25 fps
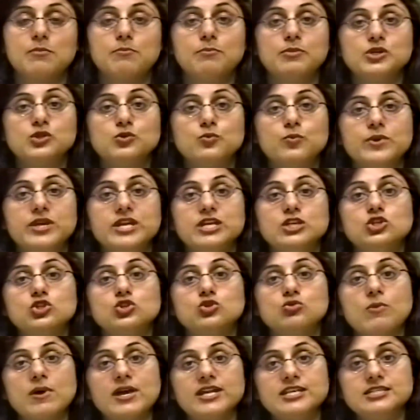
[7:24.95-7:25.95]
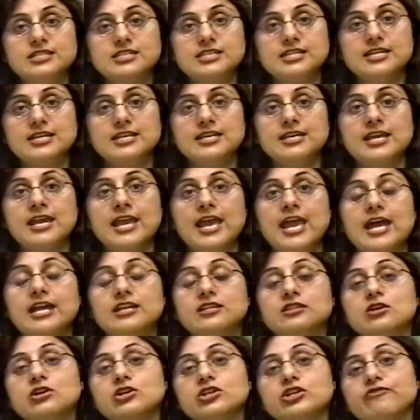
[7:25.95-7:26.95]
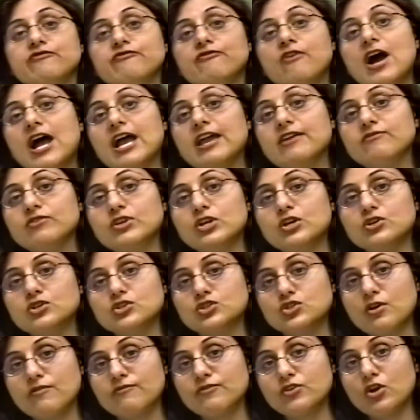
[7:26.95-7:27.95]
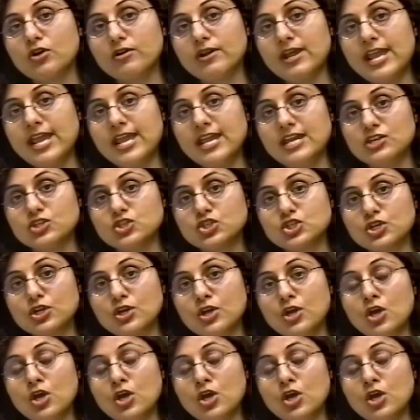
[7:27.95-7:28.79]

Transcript: between 20 and 35 years of your age.